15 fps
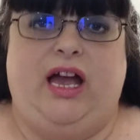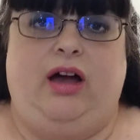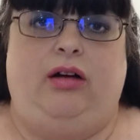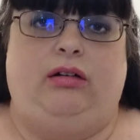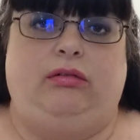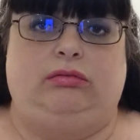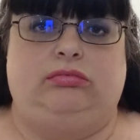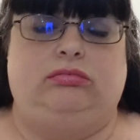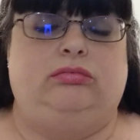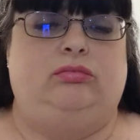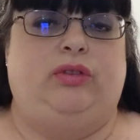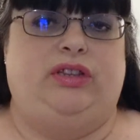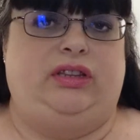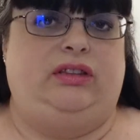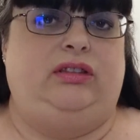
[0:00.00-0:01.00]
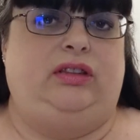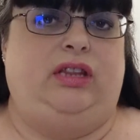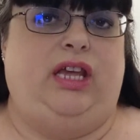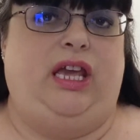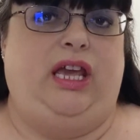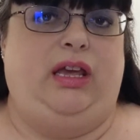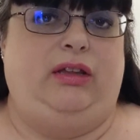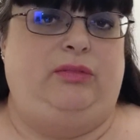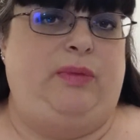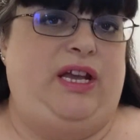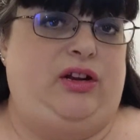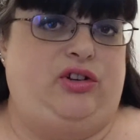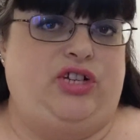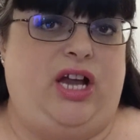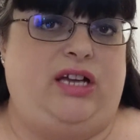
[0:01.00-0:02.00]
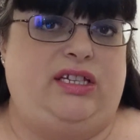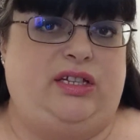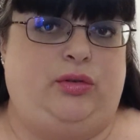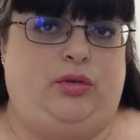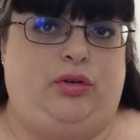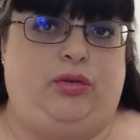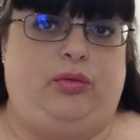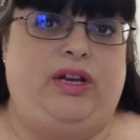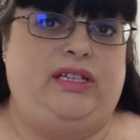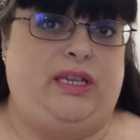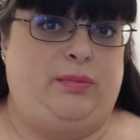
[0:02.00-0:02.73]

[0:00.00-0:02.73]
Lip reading: how with the Peter Jackson Lord of the Rings,